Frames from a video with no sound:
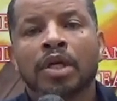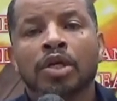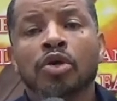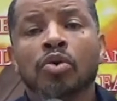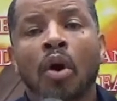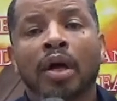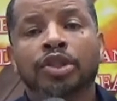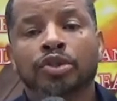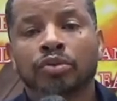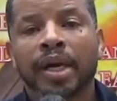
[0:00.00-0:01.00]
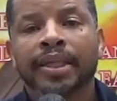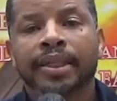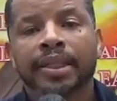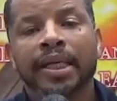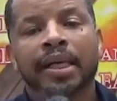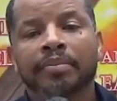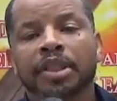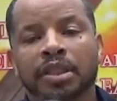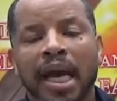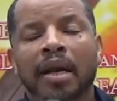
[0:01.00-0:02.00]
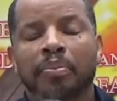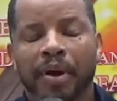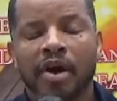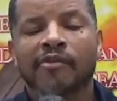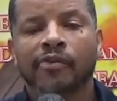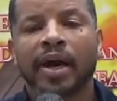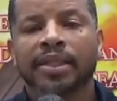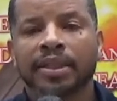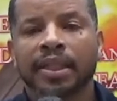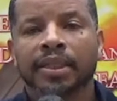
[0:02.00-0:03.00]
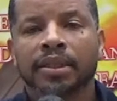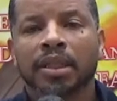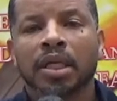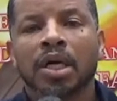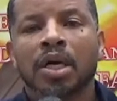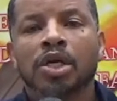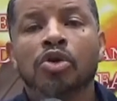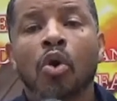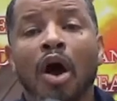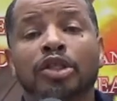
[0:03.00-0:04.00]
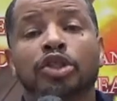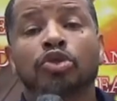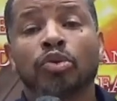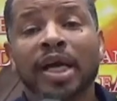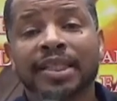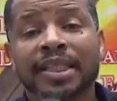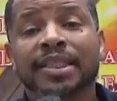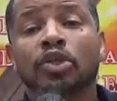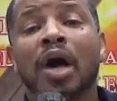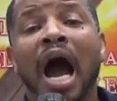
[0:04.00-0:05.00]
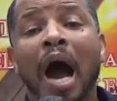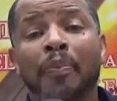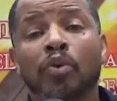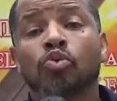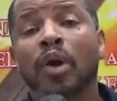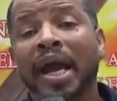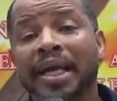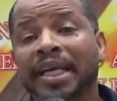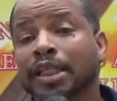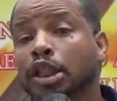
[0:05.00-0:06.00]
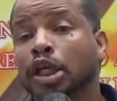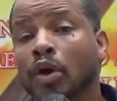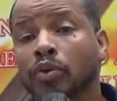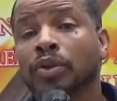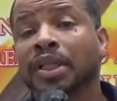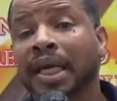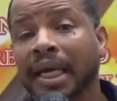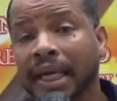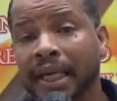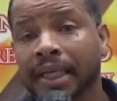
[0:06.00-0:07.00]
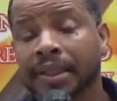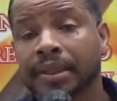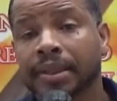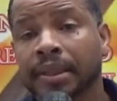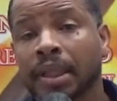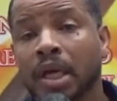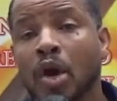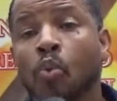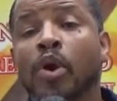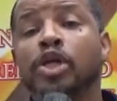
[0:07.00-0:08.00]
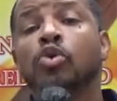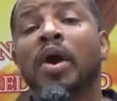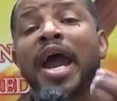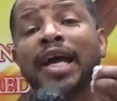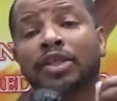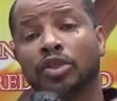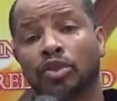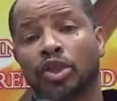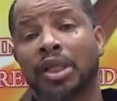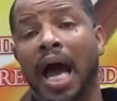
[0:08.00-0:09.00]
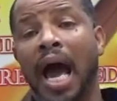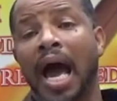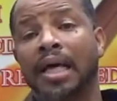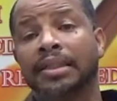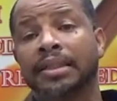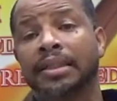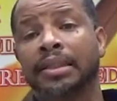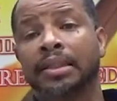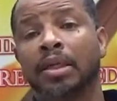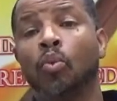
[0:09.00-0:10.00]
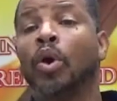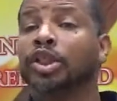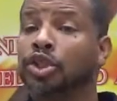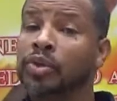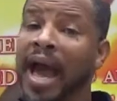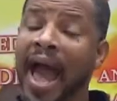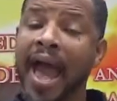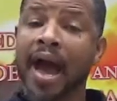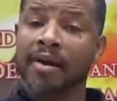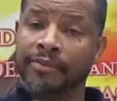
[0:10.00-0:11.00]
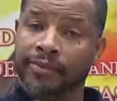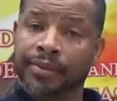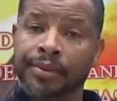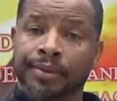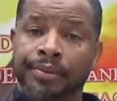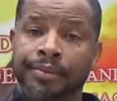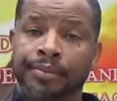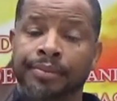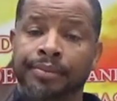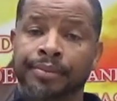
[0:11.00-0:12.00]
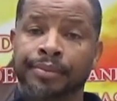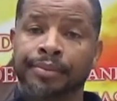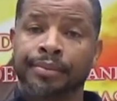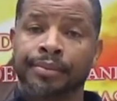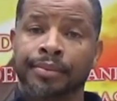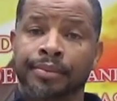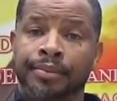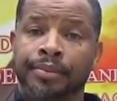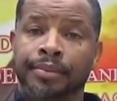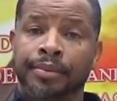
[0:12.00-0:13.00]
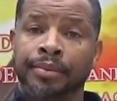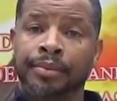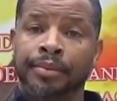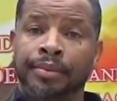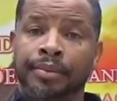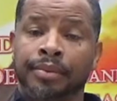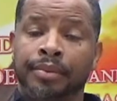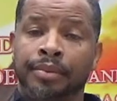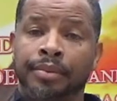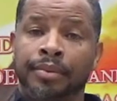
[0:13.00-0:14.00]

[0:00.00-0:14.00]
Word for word: you are strengthened, and I'm just kind of paraphrasing this. You are strengthened to operate in certain things when you exercise what you have. My God, that's good.